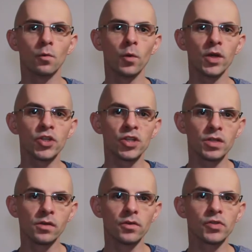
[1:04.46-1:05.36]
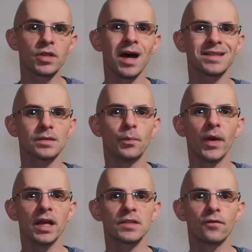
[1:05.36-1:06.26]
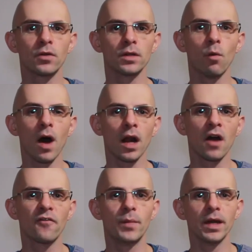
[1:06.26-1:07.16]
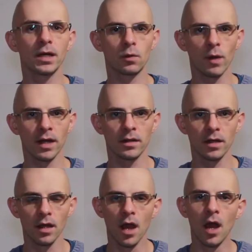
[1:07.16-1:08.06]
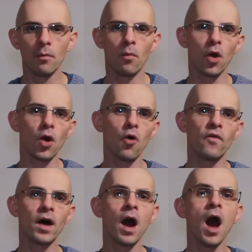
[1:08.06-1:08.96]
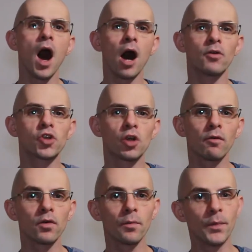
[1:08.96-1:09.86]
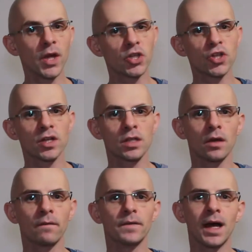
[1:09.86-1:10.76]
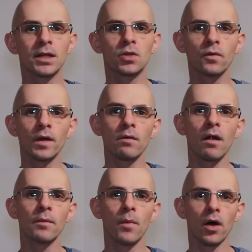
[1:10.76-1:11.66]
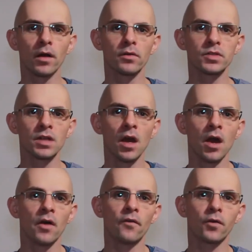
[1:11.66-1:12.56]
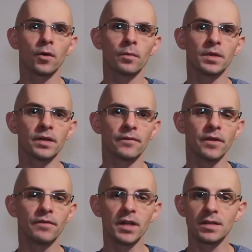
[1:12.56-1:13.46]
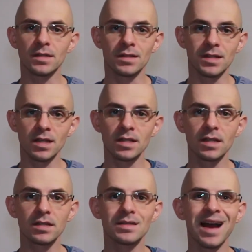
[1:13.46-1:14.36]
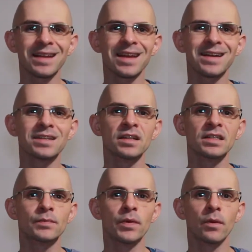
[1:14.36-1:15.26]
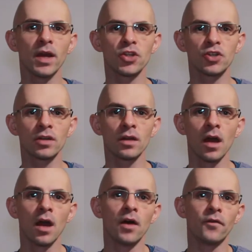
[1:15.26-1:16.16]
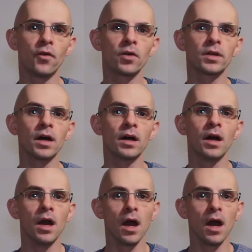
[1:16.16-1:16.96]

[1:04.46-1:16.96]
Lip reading: which is used as a base for the one-off BR20. Moreover, I'll show you pictures of that two Ferrari models from the 50s and 60s that are the inspiration for the